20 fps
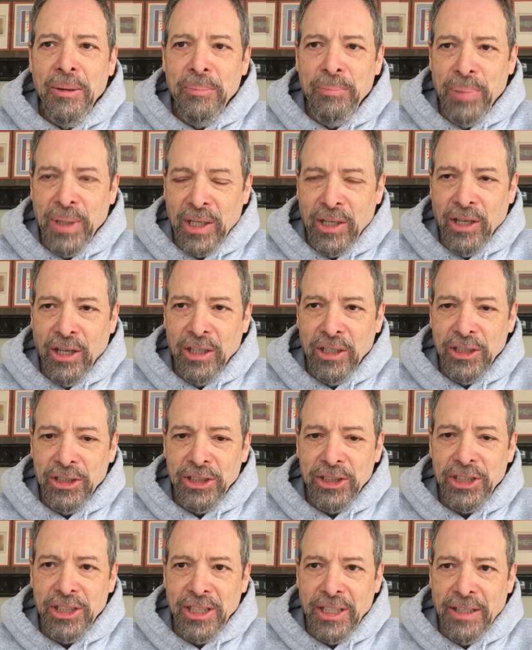
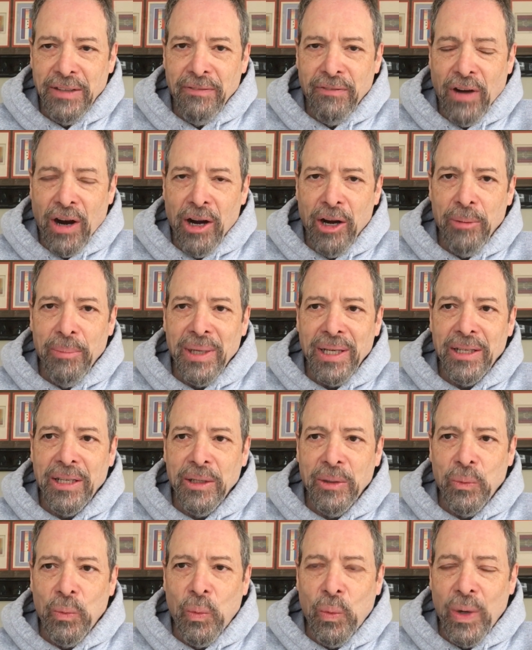because the environment
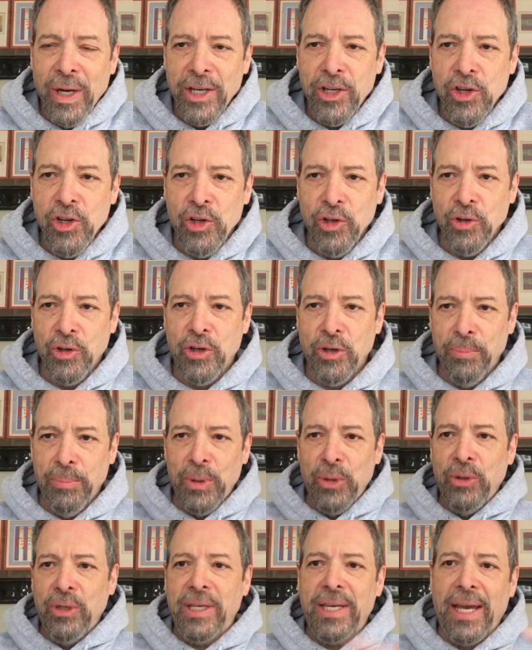in which you
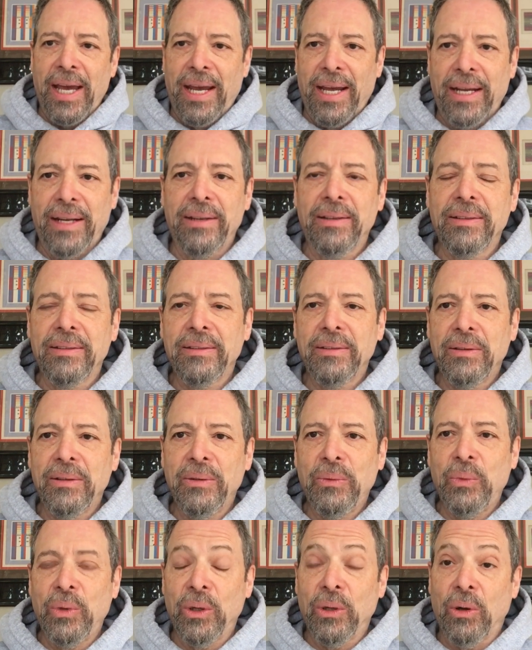communicate
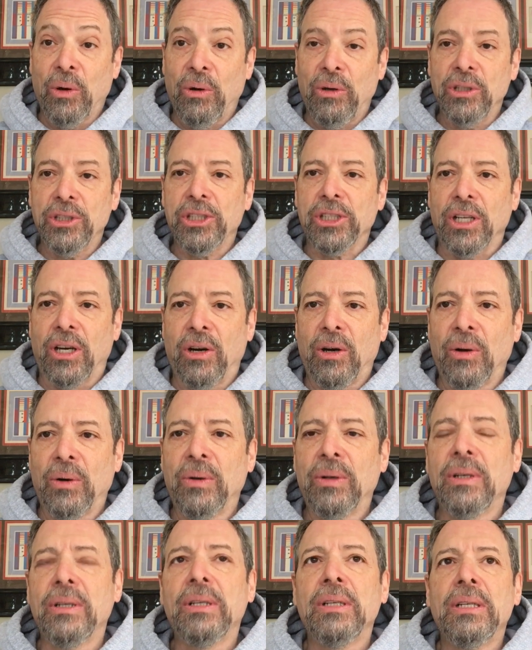will also
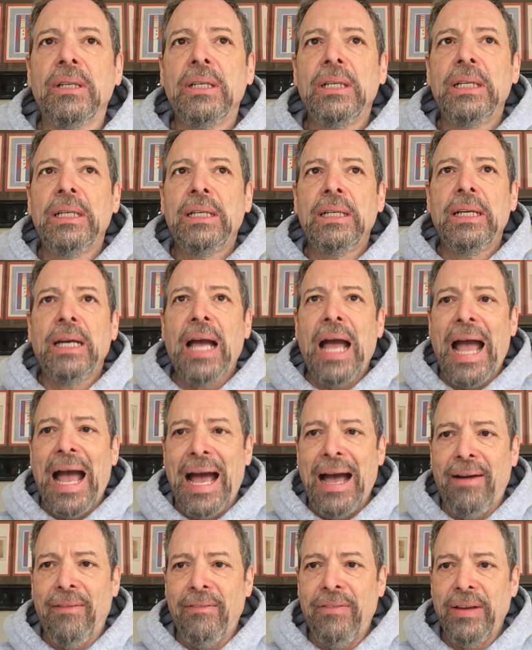
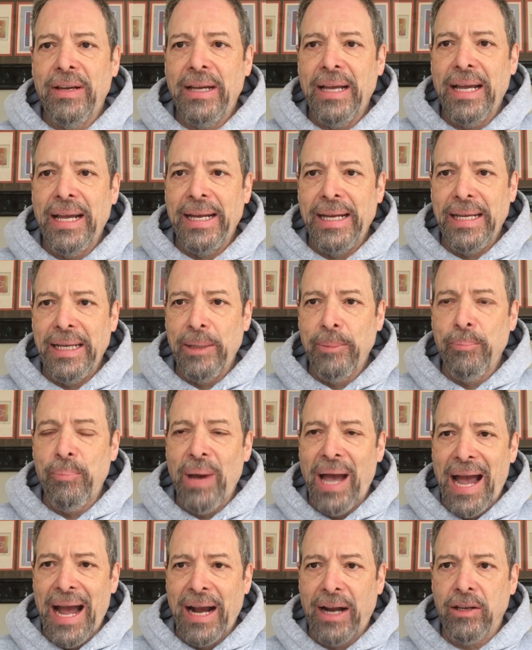have an
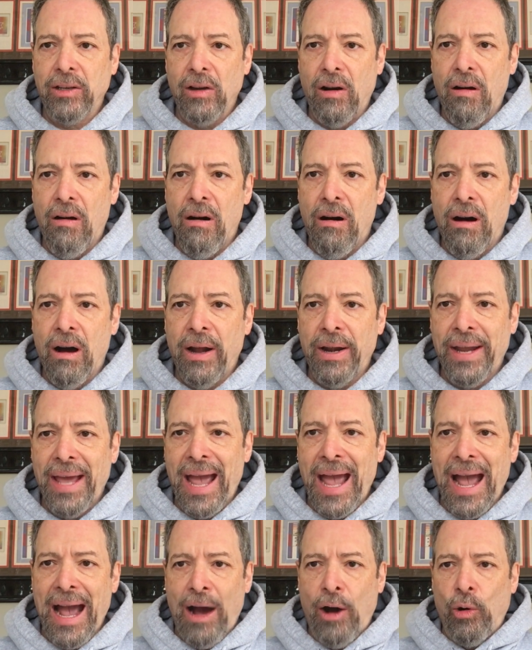impact on
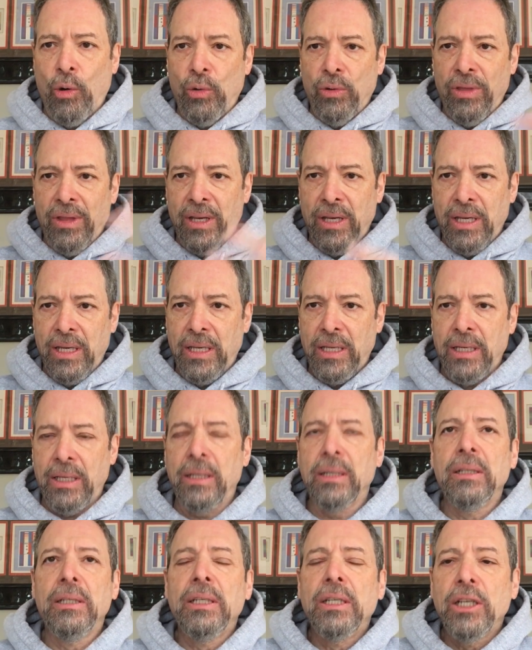how the
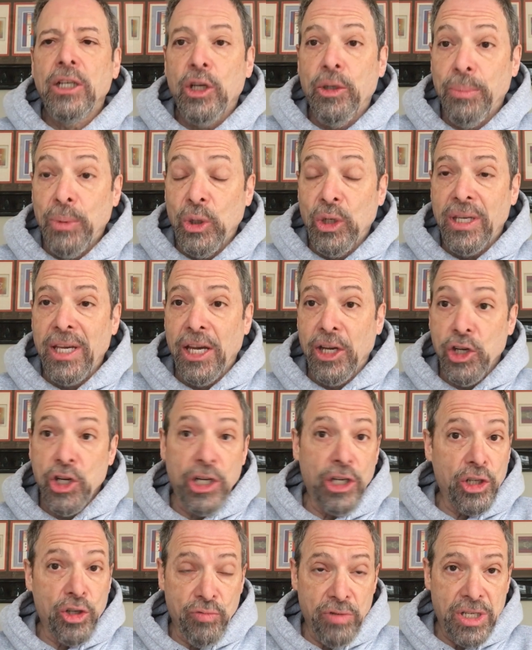communication
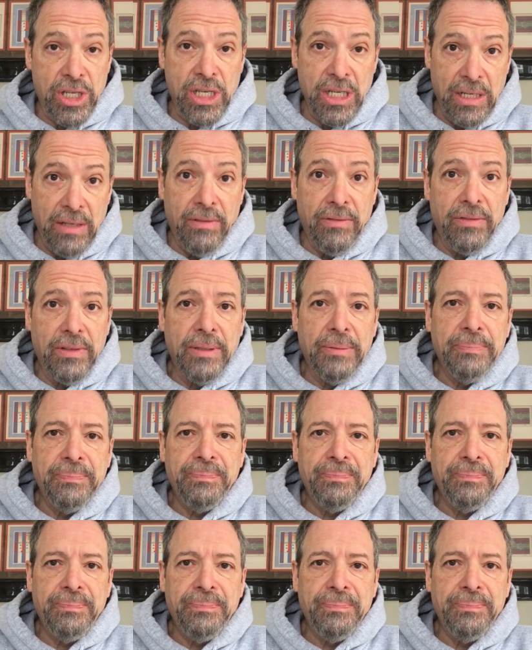is received.